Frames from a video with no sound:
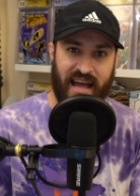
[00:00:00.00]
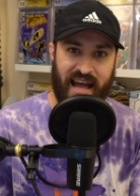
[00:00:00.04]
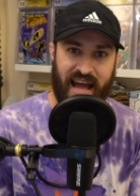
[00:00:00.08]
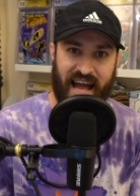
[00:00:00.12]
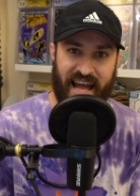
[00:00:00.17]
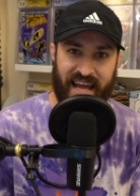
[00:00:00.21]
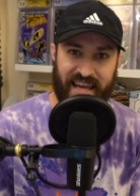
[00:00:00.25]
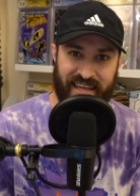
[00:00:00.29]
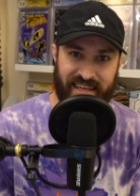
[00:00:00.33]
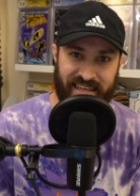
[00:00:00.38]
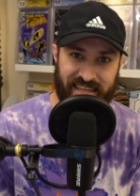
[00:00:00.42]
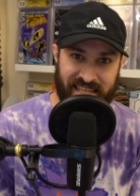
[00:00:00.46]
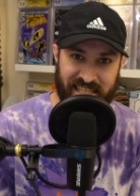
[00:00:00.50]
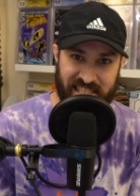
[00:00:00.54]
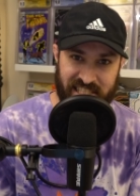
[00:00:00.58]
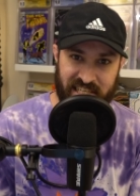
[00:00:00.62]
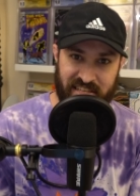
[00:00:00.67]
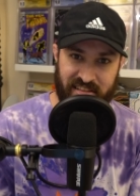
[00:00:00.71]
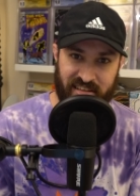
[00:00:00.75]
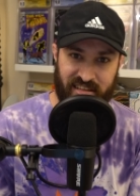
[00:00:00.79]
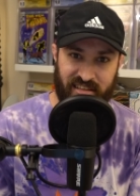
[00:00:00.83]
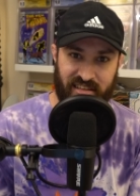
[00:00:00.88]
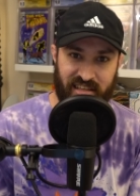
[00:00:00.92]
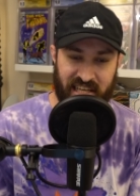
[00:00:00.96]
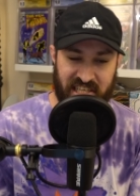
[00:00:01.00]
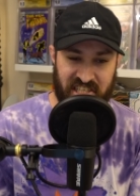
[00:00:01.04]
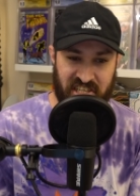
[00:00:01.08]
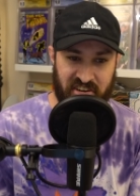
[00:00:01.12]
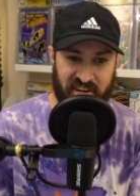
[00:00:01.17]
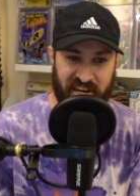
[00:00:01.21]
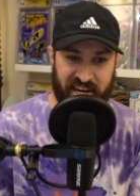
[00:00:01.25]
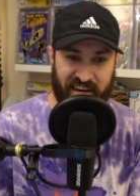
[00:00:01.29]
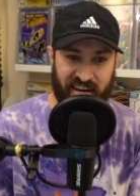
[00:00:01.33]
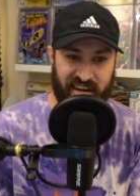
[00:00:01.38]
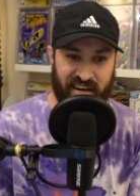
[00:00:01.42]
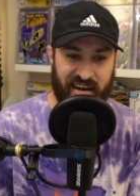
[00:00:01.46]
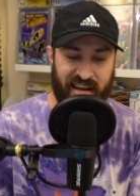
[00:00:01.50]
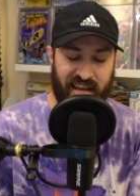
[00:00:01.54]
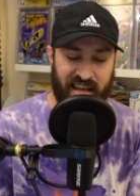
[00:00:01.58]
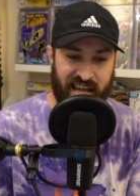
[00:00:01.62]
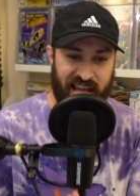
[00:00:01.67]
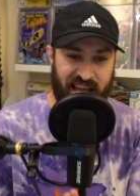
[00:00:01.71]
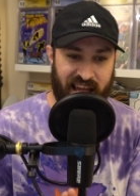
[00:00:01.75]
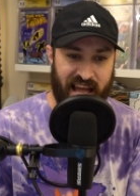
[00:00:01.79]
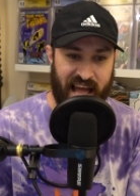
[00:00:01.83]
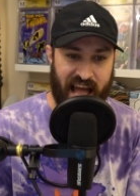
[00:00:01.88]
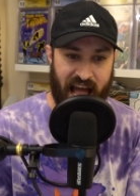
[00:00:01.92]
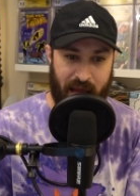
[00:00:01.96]
Hi, EJ the Collector here.
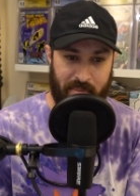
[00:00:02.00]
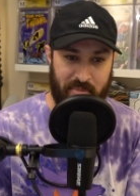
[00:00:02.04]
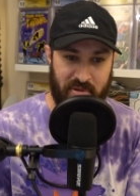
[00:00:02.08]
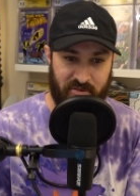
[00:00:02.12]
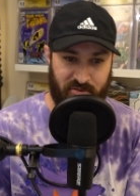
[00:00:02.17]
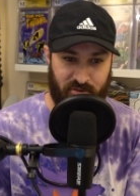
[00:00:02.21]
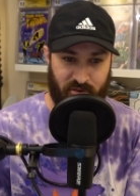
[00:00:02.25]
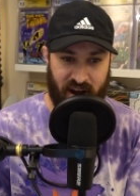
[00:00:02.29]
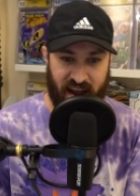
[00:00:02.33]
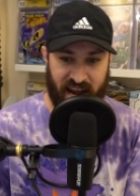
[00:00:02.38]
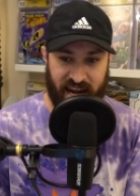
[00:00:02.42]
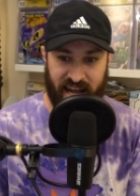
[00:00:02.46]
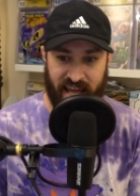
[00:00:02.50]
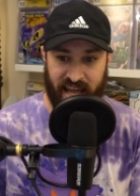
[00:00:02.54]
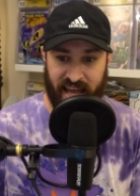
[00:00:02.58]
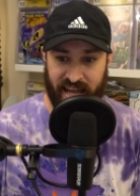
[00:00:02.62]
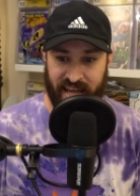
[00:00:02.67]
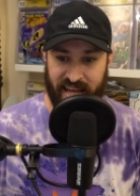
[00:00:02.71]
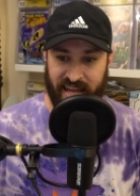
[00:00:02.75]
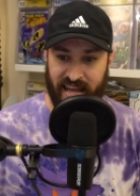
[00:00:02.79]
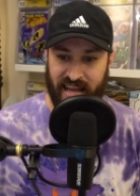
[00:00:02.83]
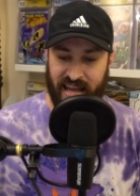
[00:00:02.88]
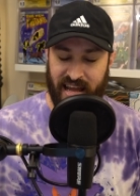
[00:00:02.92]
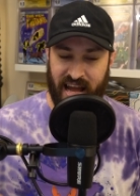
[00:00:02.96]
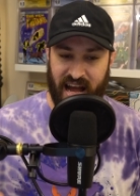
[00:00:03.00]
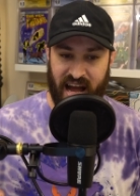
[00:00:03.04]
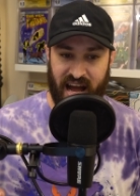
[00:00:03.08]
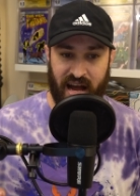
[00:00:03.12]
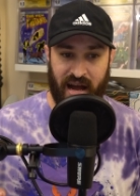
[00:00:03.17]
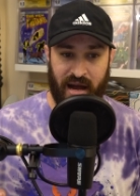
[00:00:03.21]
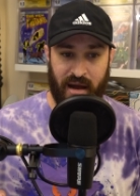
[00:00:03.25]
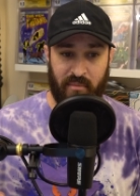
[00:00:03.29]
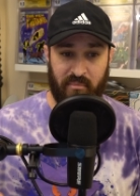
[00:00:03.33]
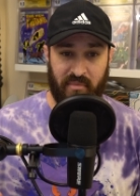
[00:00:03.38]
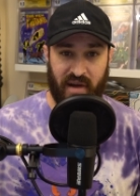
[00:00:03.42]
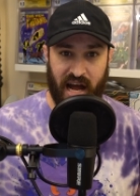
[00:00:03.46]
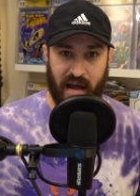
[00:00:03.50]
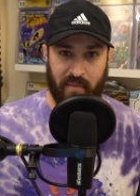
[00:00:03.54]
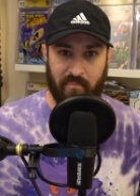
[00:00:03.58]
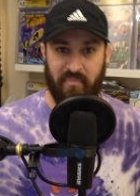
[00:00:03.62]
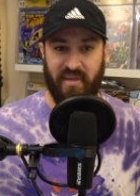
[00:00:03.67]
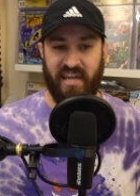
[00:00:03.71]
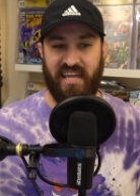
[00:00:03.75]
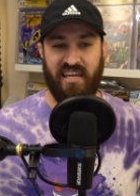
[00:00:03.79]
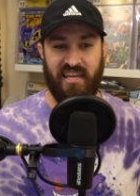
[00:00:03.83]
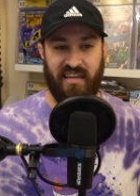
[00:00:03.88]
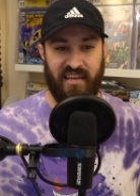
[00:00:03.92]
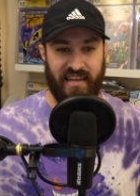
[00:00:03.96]
Happy Friday. I'm
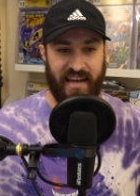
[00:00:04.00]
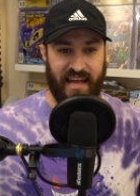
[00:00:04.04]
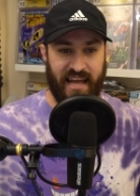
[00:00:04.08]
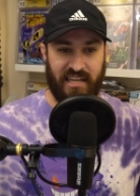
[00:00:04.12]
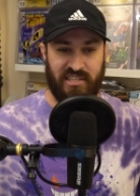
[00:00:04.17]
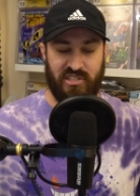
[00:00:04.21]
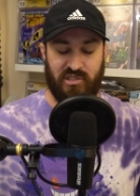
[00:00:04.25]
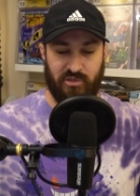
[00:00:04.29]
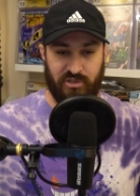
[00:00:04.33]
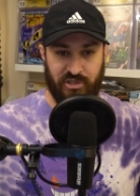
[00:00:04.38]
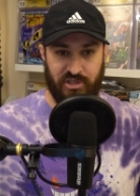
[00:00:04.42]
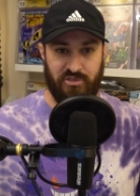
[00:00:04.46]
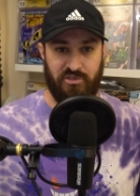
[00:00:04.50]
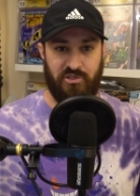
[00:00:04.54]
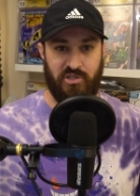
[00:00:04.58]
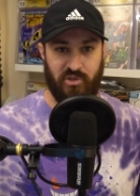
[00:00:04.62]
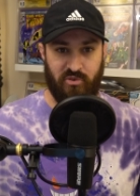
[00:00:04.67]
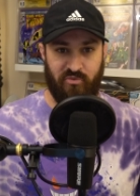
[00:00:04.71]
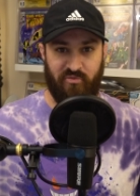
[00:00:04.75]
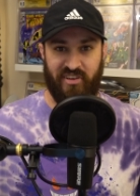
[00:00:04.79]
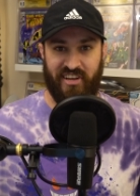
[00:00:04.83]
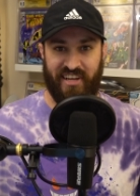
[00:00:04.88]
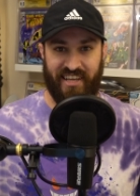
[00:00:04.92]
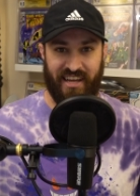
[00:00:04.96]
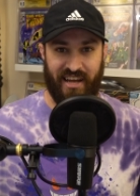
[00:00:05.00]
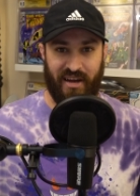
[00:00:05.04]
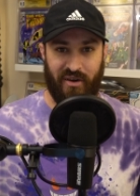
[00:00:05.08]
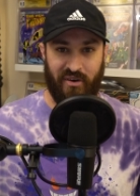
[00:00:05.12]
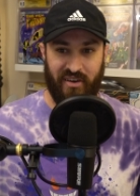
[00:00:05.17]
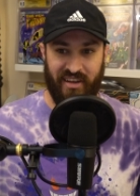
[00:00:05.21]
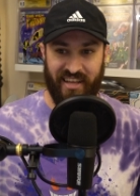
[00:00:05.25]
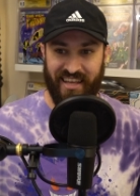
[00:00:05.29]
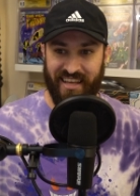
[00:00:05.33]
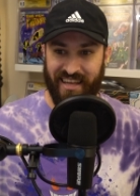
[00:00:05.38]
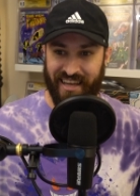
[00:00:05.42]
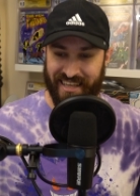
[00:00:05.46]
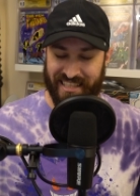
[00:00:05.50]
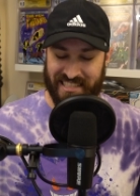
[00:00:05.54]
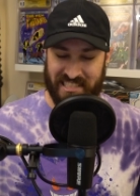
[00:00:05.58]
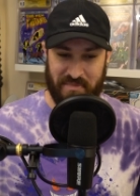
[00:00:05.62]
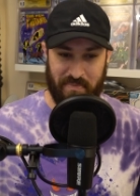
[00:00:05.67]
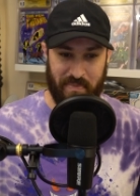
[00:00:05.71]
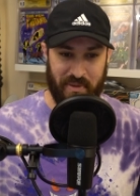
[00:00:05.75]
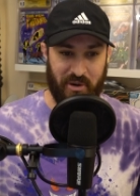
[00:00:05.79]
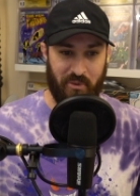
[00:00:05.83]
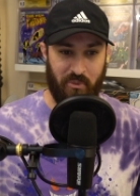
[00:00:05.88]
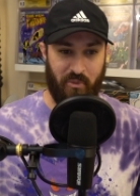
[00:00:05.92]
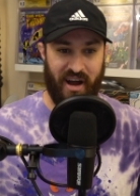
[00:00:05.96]
making an actual YouTube video. It's
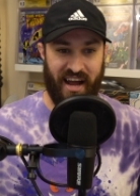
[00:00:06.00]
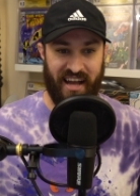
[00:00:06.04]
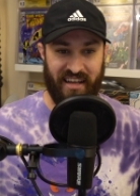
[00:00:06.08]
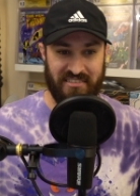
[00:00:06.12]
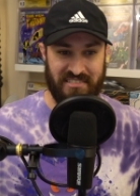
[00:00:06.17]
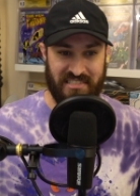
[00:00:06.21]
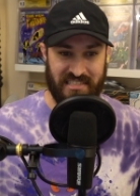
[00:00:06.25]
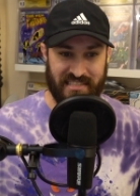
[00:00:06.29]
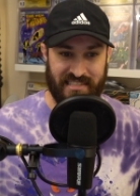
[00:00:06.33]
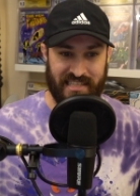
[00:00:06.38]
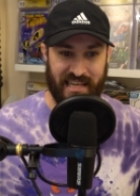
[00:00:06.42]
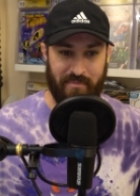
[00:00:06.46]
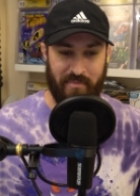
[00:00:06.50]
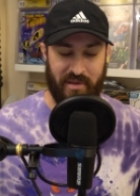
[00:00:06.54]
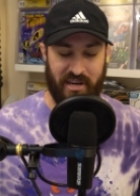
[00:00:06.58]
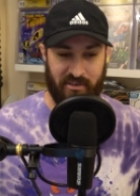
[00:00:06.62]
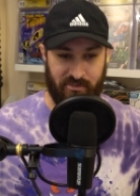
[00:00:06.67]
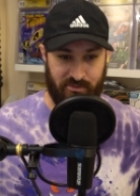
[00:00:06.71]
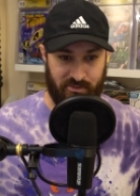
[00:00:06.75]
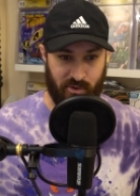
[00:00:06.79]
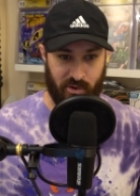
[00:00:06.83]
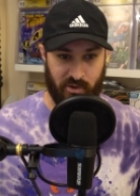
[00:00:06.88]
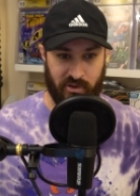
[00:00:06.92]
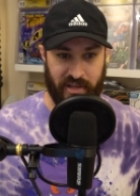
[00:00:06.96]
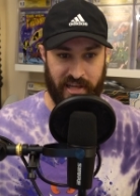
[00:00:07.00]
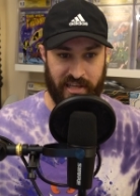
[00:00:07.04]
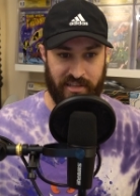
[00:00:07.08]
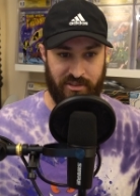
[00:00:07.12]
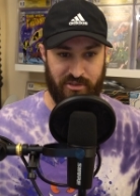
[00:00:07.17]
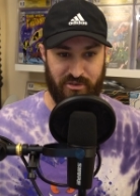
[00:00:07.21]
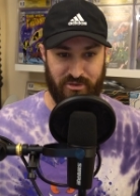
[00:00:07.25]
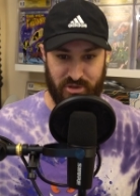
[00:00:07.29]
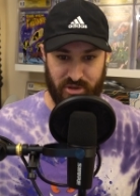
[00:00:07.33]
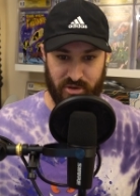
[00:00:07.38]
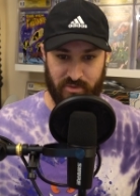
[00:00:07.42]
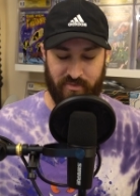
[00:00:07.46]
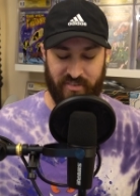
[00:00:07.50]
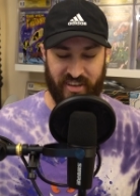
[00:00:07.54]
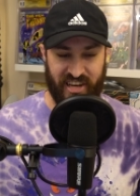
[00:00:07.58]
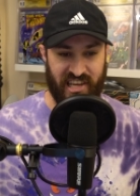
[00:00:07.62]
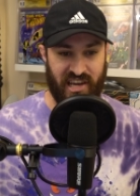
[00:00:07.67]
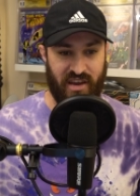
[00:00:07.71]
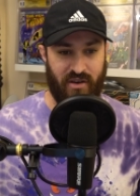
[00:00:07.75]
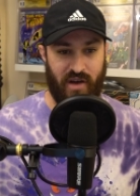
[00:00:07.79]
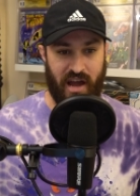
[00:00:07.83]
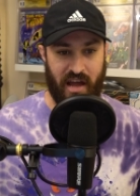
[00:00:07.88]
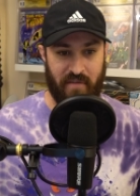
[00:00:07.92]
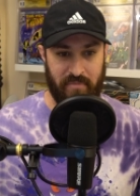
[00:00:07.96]
been a while since I made a full-length YouTube
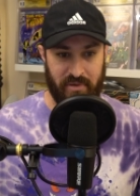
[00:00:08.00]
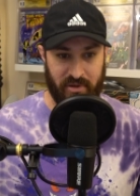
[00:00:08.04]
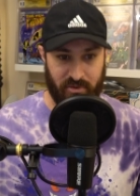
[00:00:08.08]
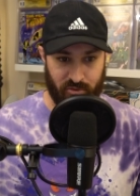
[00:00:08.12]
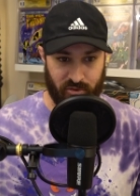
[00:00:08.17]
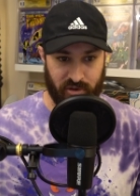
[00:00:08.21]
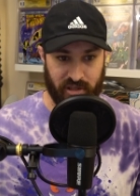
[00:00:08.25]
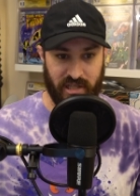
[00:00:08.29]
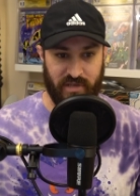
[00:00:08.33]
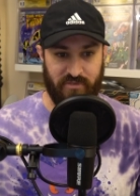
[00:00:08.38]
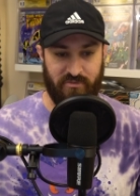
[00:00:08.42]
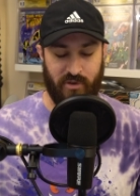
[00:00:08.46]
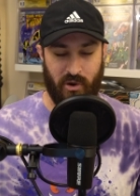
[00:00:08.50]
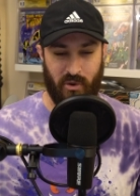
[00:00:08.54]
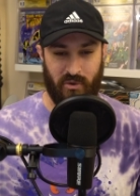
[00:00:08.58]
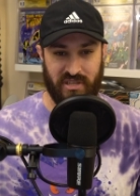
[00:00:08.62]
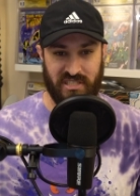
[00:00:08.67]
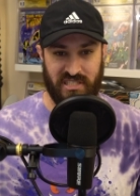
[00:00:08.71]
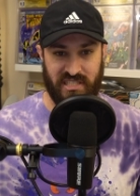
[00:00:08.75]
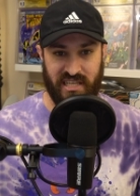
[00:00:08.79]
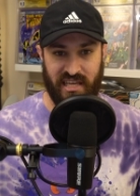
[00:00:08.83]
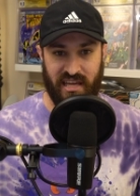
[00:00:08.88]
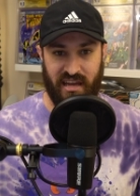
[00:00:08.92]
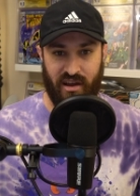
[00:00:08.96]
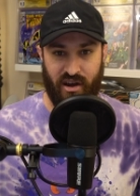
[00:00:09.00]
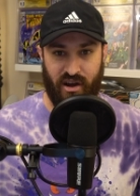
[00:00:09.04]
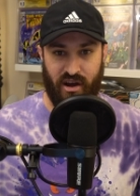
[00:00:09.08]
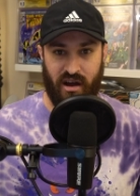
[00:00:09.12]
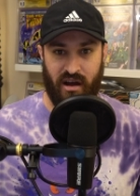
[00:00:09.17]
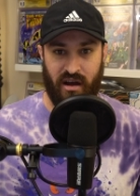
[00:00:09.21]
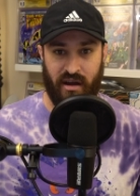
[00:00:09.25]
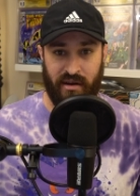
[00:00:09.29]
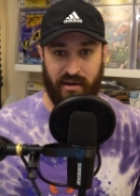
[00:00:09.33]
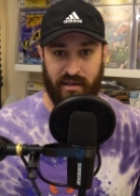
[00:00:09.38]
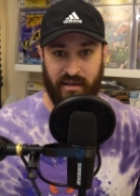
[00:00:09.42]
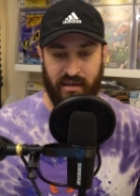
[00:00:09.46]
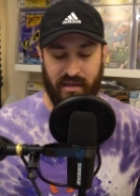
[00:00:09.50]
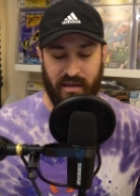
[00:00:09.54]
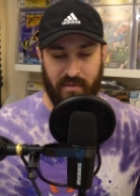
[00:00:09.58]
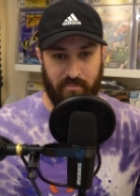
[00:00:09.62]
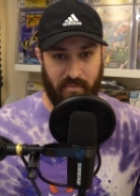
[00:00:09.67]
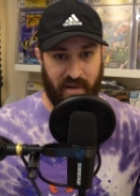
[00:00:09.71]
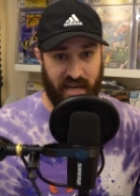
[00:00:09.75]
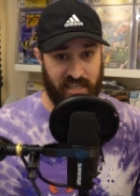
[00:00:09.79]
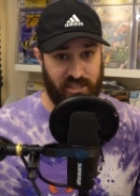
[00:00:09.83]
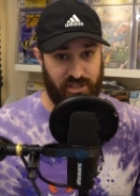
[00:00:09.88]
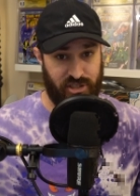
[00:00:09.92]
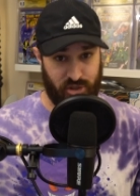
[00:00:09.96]
video. I've been really focusing on
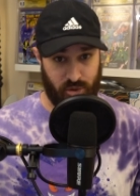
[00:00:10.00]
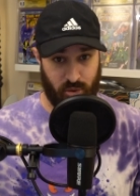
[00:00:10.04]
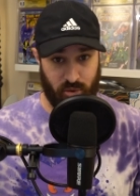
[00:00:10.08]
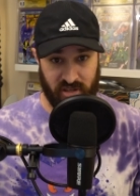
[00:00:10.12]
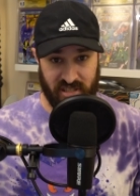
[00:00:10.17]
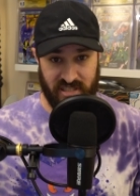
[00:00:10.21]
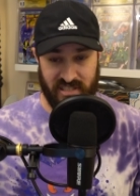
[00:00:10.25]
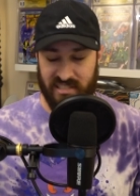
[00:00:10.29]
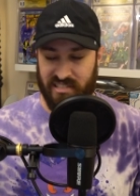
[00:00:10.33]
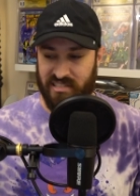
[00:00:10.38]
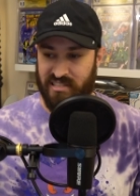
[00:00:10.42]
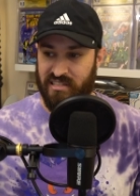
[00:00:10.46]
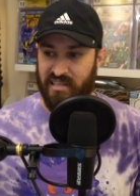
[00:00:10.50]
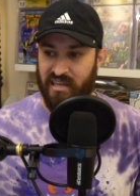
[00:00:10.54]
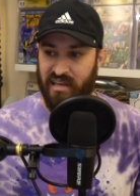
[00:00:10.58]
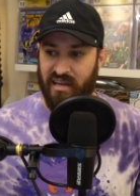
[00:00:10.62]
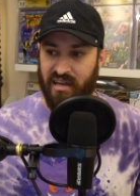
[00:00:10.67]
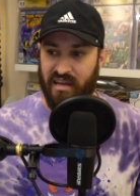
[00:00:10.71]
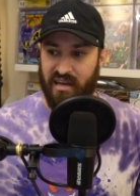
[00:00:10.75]
my shorts.